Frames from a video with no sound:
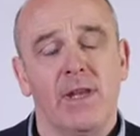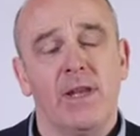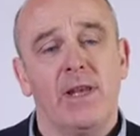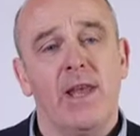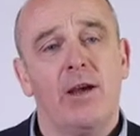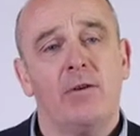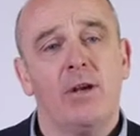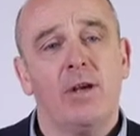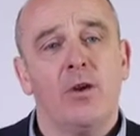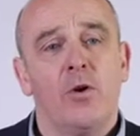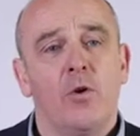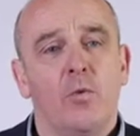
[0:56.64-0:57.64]
Now,
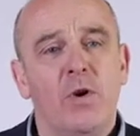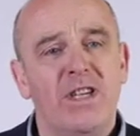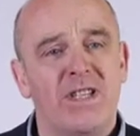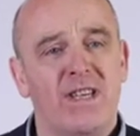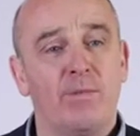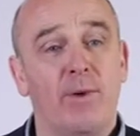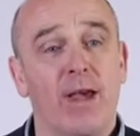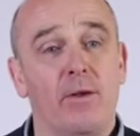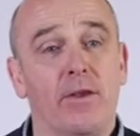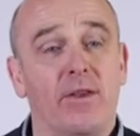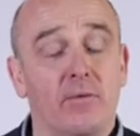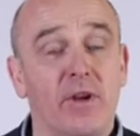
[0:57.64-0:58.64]
we set
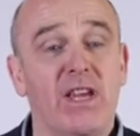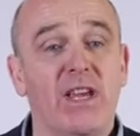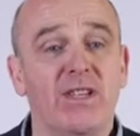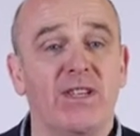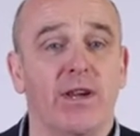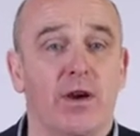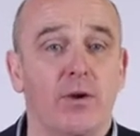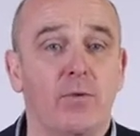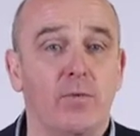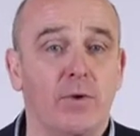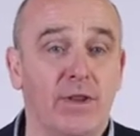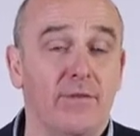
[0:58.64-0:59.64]
about 3 years ago
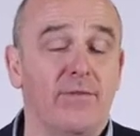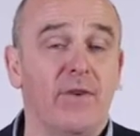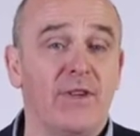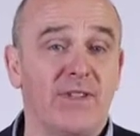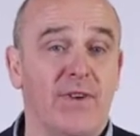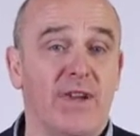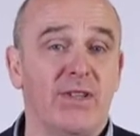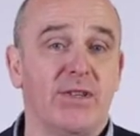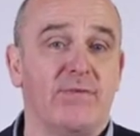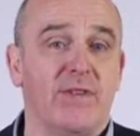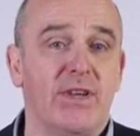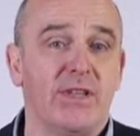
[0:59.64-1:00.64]
with the first phase
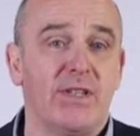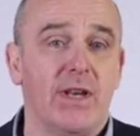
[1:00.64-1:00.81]
of this